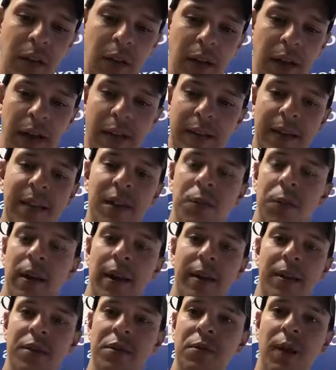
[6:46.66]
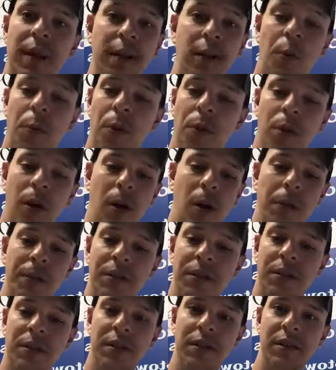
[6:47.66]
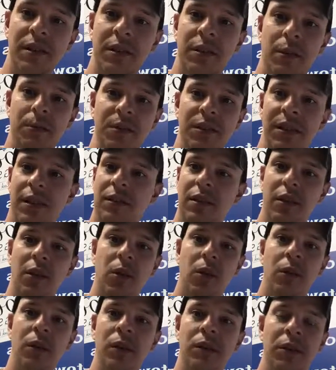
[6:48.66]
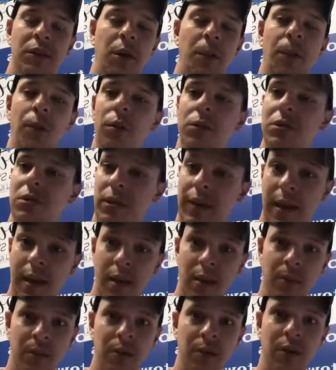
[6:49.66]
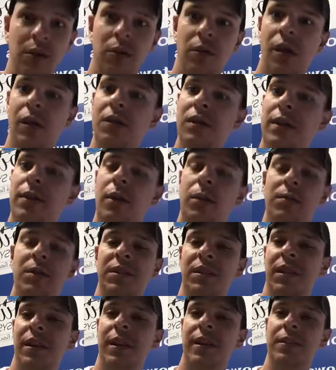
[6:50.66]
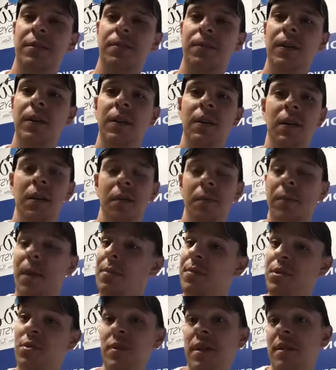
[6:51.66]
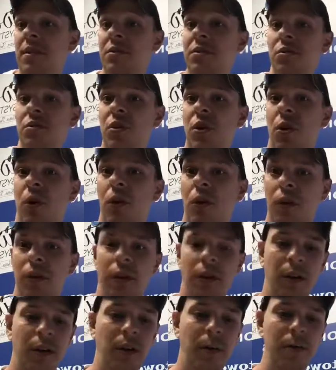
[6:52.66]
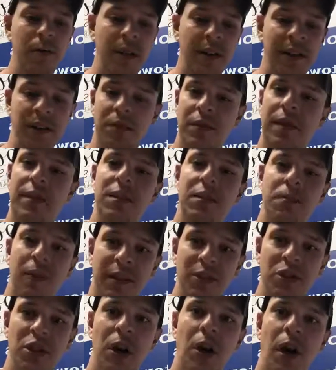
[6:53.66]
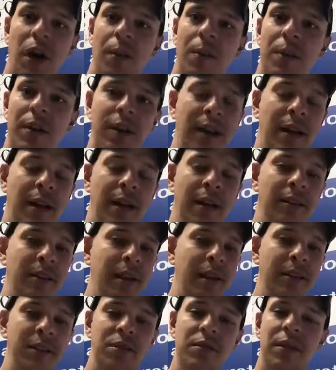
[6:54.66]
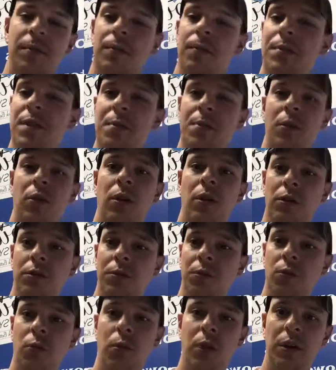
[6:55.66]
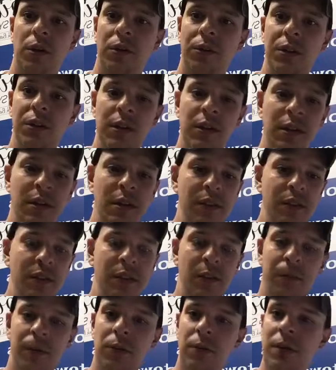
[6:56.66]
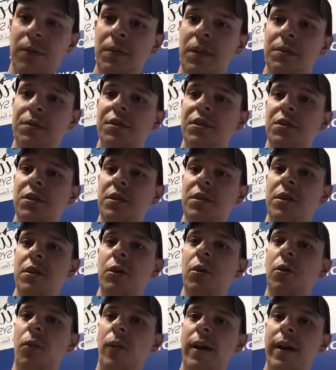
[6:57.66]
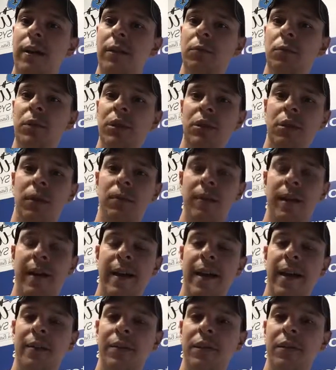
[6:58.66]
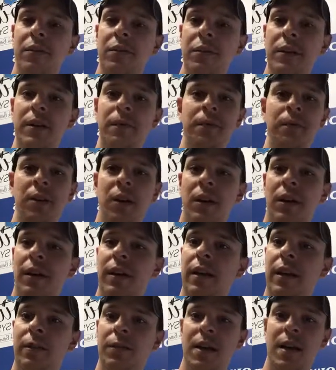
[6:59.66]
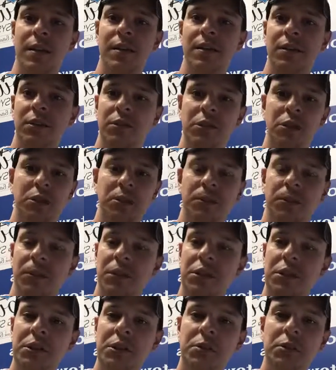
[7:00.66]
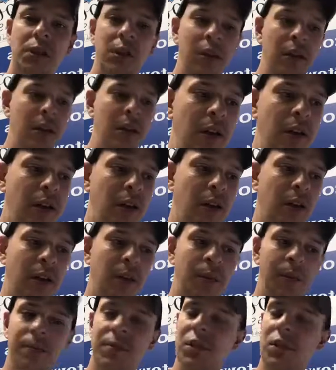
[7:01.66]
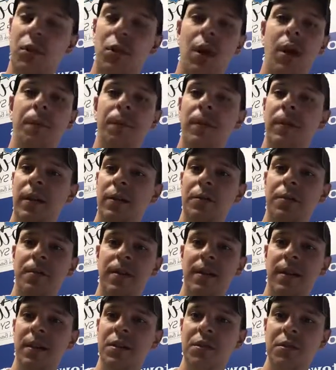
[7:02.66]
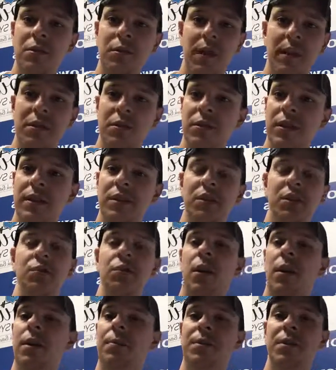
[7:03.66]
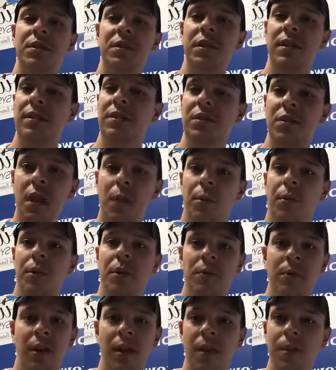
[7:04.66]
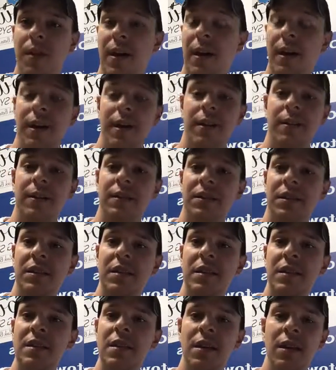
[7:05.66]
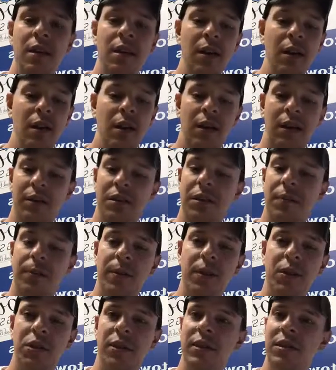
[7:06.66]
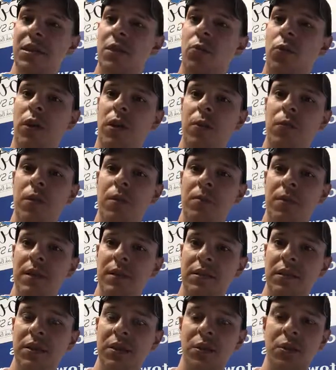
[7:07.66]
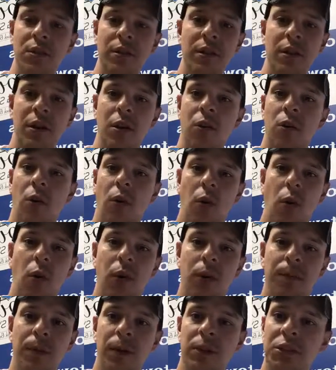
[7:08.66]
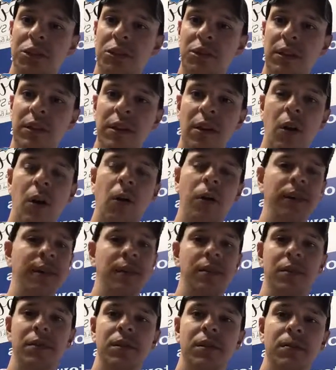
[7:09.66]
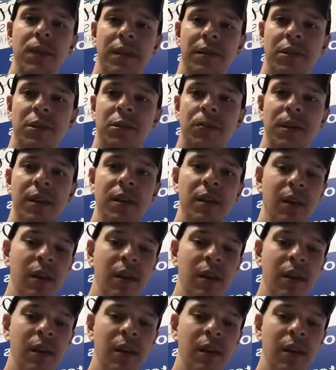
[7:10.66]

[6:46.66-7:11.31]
And that's what I do. I help with all these things. I help set the goals. I help hold you accountable to the goals. And I help decide if maybe you need a new goal. That's my job. And I do that for people all over the world. So if you live near the studio, great. We'd love to have you. If not, I've got a solution for you. I'm so confident in everything I do. I do a 200% double your money back guarantee. So if you're interested in working with me at the studio or virtually, all you got to do is message me.